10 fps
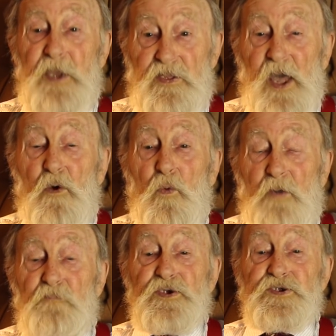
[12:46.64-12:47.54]
be that
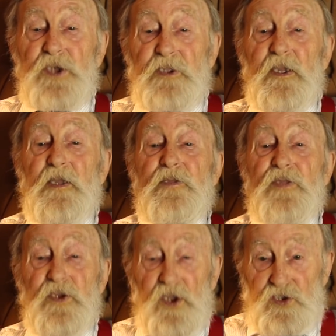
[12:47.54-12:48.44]
1%
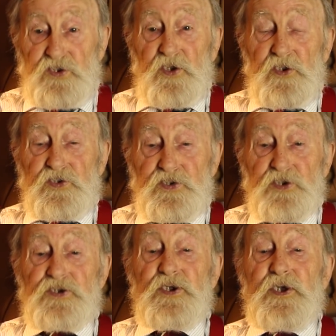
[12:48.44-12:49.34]
that is going to
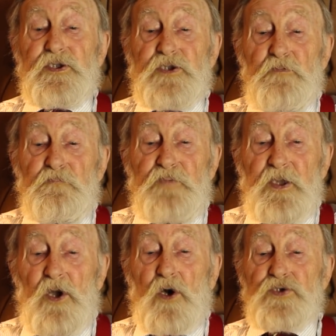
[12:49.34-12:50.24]
succeed,
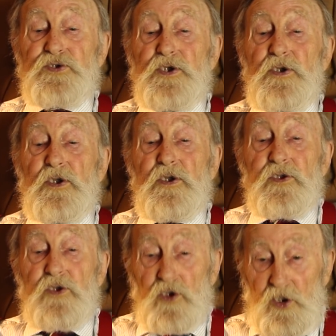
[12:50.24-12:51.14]
because
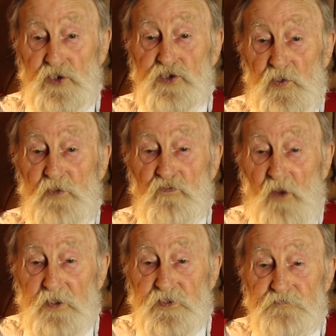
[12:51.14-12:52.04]
you're going to do it
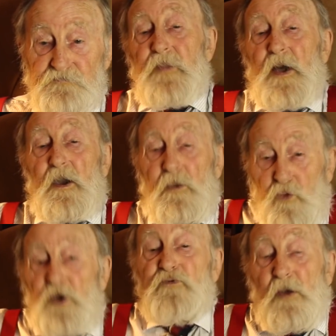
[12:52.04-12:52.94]
right. I
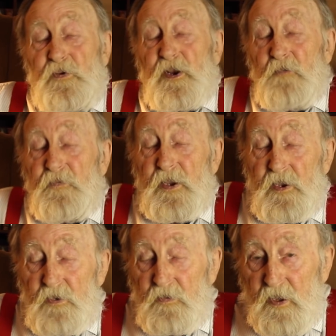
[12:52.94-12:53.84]
will wrap it up
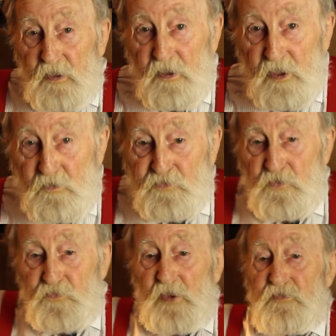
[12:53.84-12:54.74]
here. If
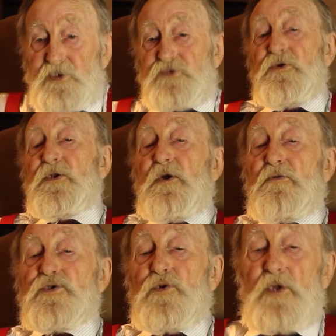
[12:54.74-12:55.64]
you found this video
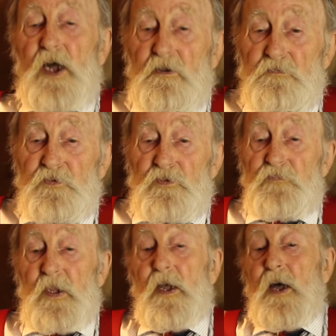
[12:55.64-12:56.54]
at all helpful,
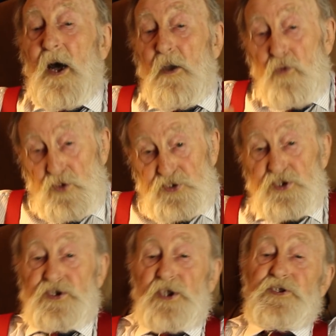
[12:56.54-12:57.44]
I would
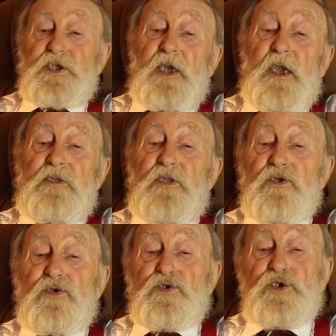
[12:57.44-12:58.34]
suggest again
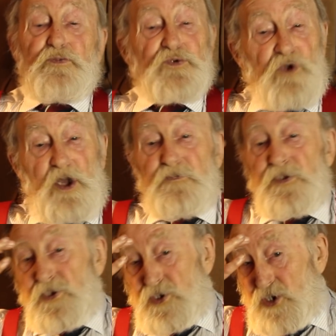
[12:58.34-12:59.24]
that you subscribe to
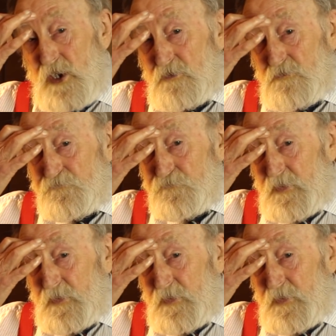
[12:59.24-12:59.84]
this channel,